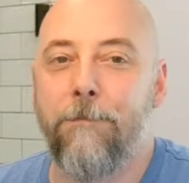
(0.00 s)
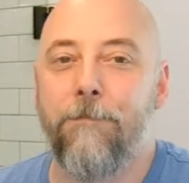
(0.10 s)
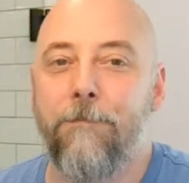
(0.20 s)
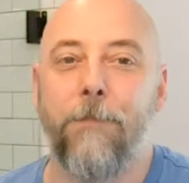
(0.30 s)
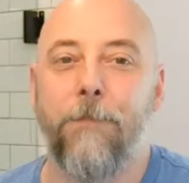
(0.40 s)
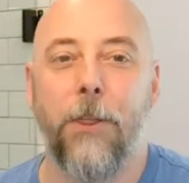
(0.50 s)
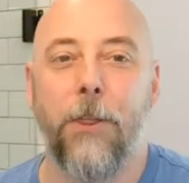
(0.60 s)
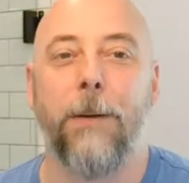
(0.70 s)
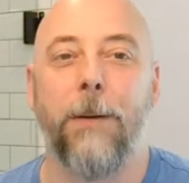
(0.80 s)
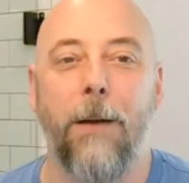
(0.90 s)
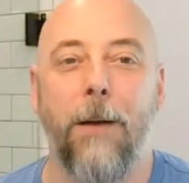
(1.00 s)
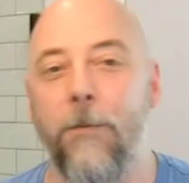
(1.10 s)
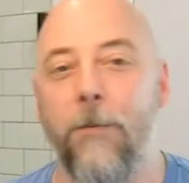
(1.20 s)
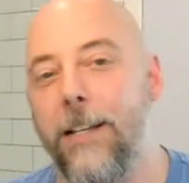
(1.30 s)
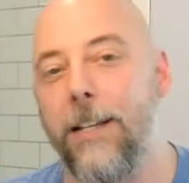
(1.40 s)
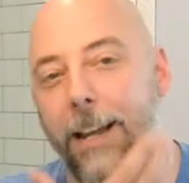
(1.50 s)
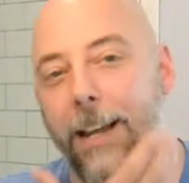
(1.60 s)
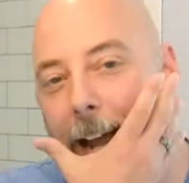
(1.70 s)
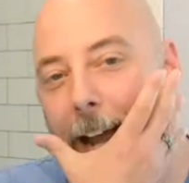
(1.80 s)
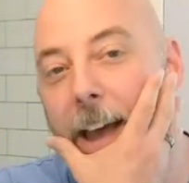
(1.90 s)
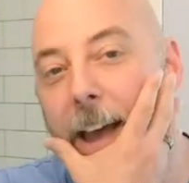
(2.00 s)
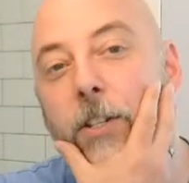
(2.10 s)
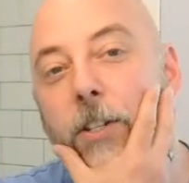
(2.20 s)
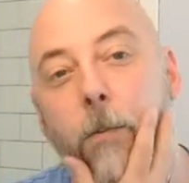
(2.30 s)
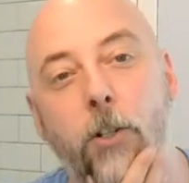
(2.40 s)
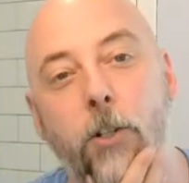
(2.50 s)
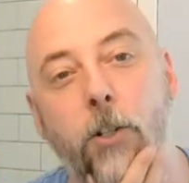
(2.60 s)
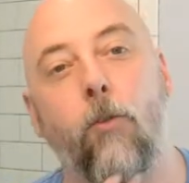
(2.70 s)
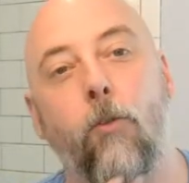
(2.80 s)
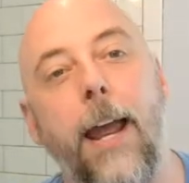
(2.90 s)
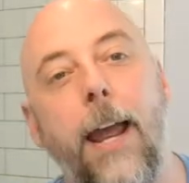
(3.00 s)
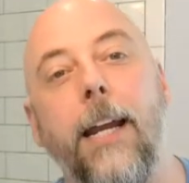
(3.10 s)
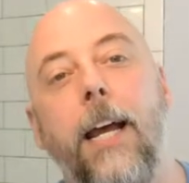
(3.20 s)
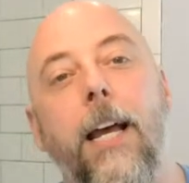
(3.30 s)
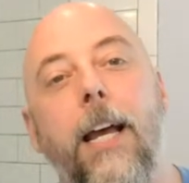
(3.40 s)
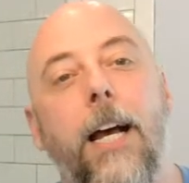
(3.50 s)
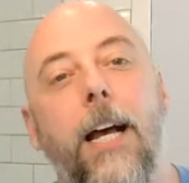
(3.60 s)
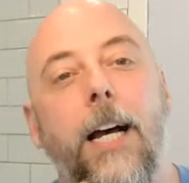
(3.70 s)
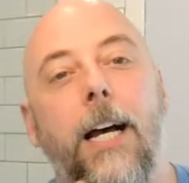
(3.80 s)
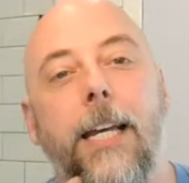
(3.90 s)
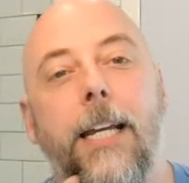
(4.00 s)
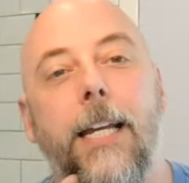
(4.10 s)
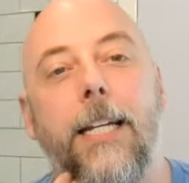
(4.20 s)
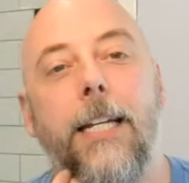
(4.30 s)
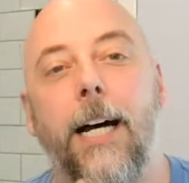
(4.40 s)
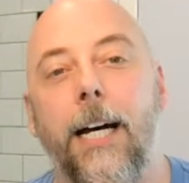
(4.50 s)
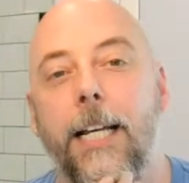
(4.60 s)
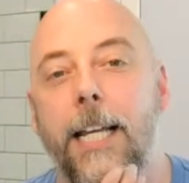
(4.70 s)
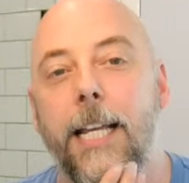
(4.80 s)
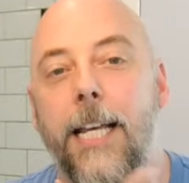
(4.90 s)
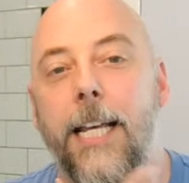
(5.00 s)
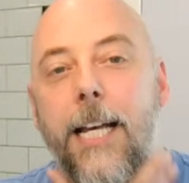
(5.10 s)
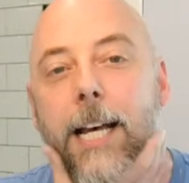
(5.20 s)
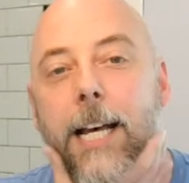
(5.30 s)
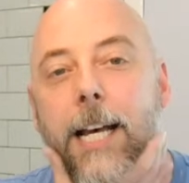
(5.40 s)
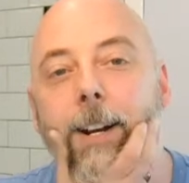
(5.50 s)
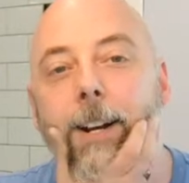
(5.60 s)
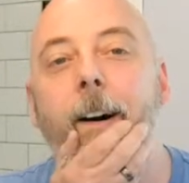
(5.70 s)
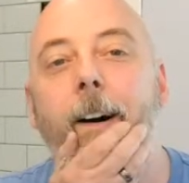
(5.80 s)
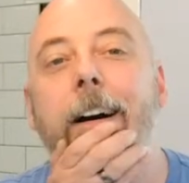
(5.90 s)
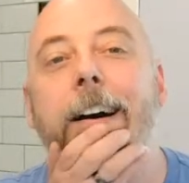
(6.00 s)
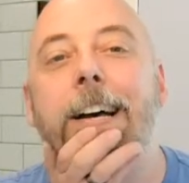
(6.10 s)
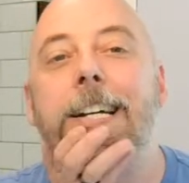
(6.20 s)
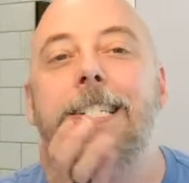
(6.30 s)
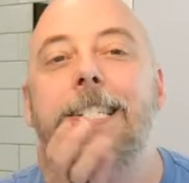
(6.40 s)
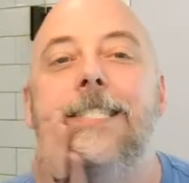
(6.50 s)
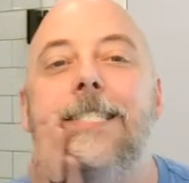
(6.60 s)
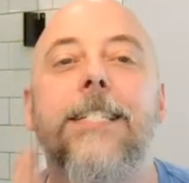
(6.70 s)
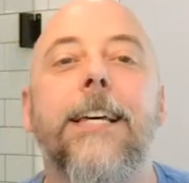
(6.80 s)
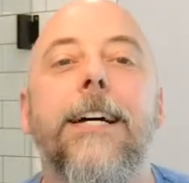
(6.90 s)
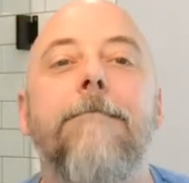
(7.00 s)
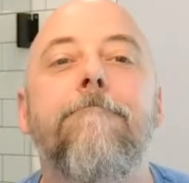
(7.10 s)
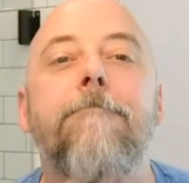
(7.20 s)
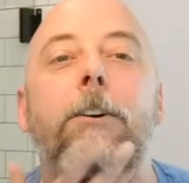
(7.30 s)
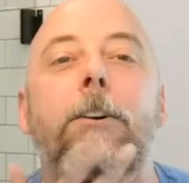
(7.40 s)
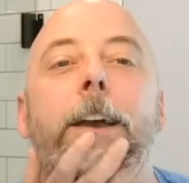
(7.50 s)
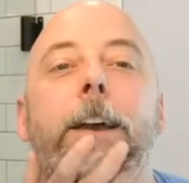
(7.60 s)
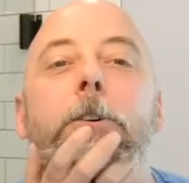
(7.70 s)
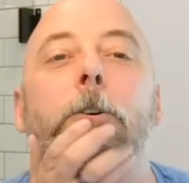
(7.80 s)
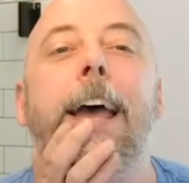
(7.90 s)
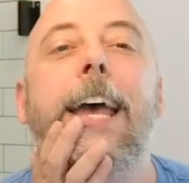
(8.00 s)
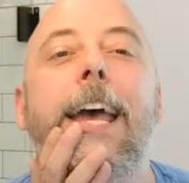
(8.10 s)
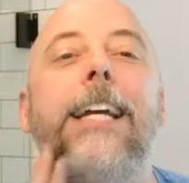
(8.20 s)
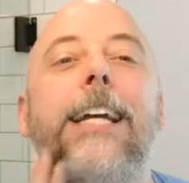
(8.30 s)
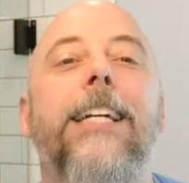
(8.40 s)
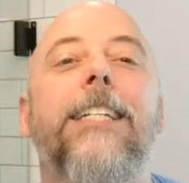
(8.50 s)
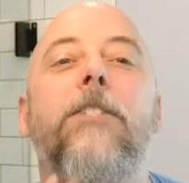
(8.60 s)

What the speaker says: part of the big problem for me is like I have so much gray, and I don't know. Look at that. Look at all that gray. It's